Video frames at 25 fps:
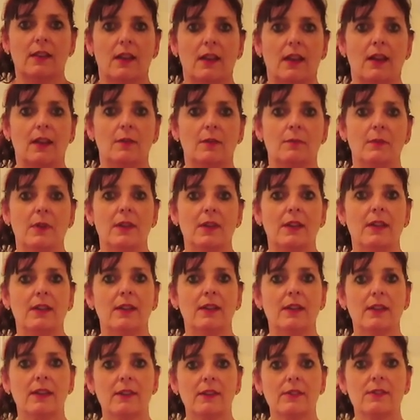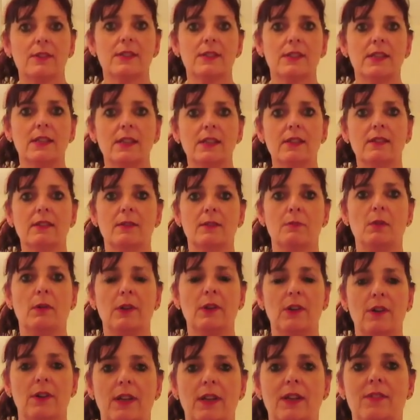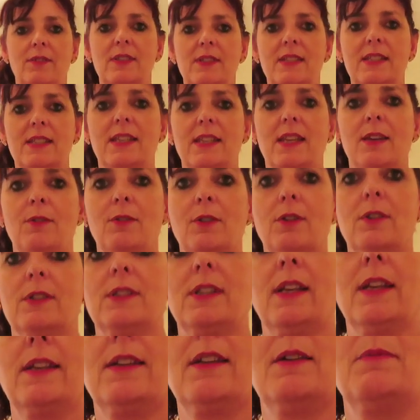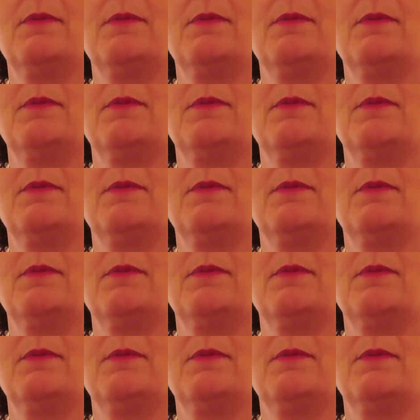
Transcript: Can you see? You probably can't even see what it looks like